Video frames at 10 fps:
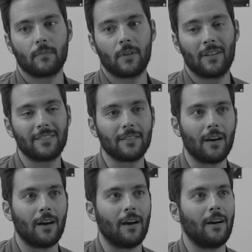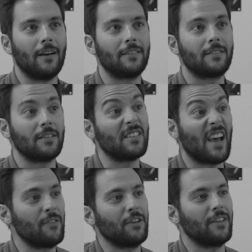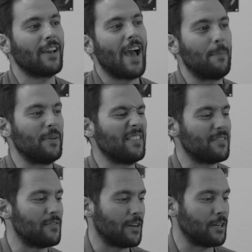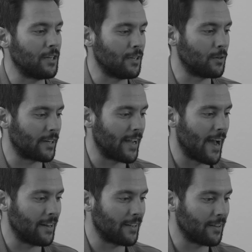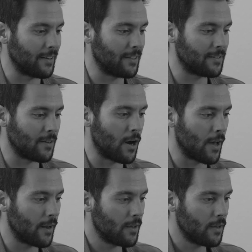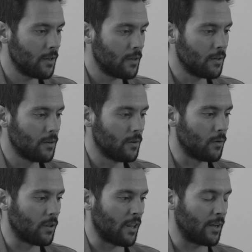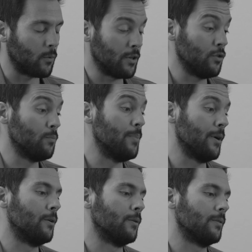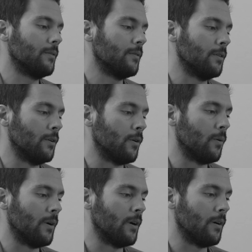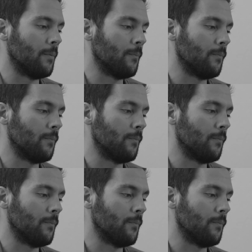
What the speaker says: It's everything happens very organically. It's not like when you build, you know,